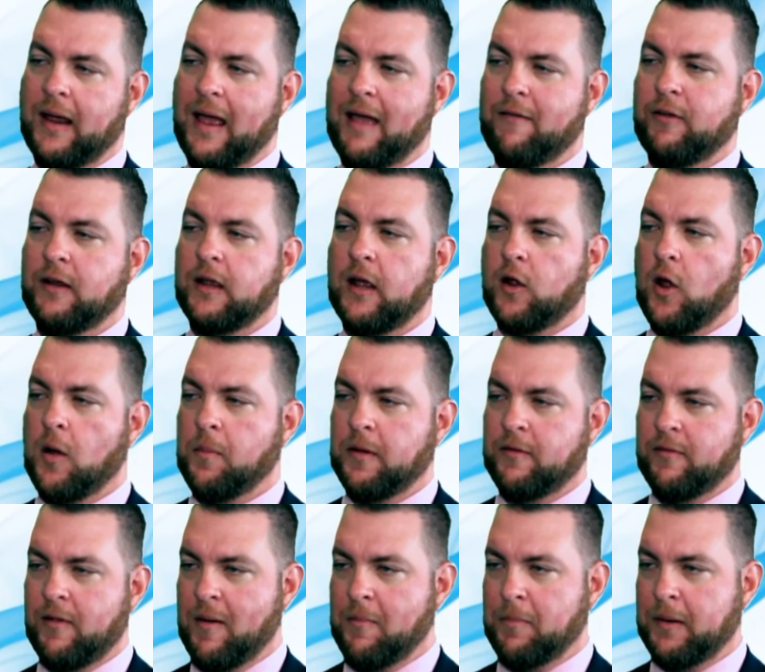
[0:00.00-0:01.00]
Having a copy
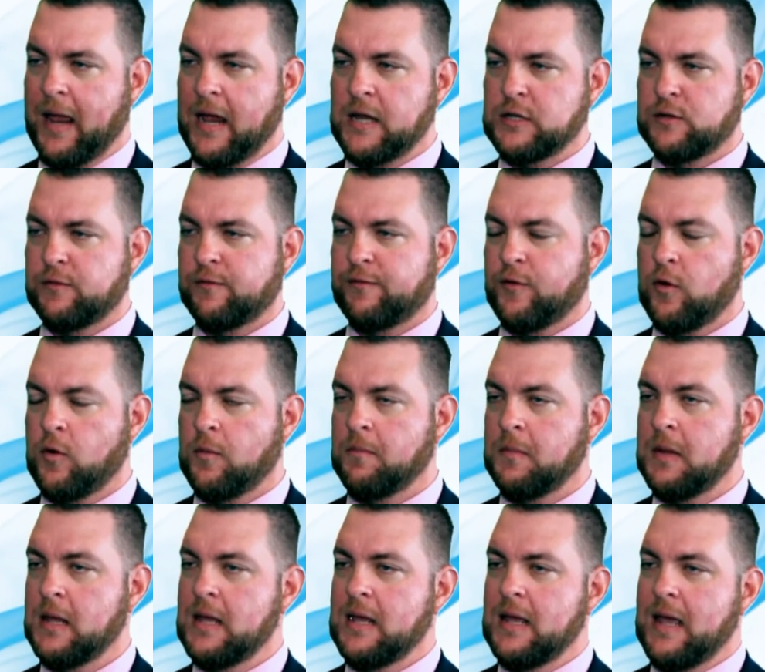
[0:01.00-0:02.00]
of their application
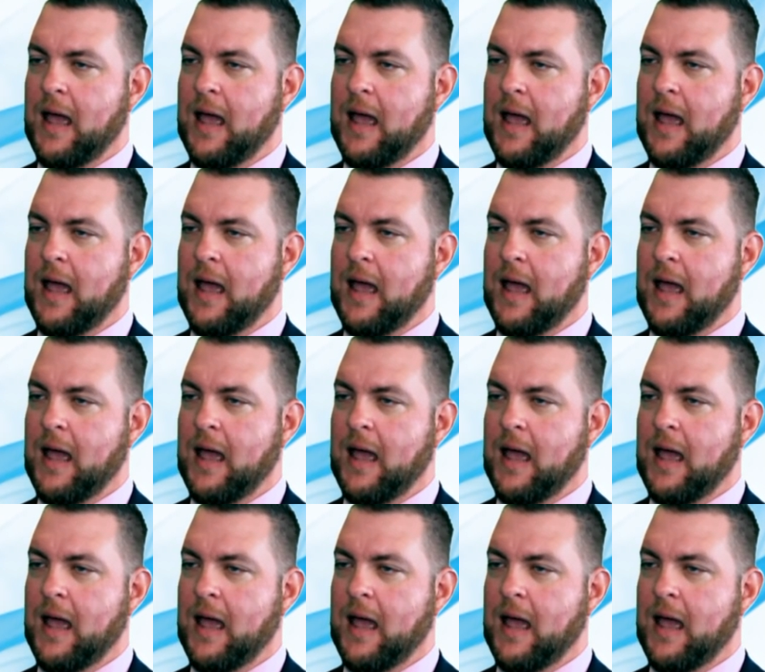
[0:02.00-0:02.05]
form,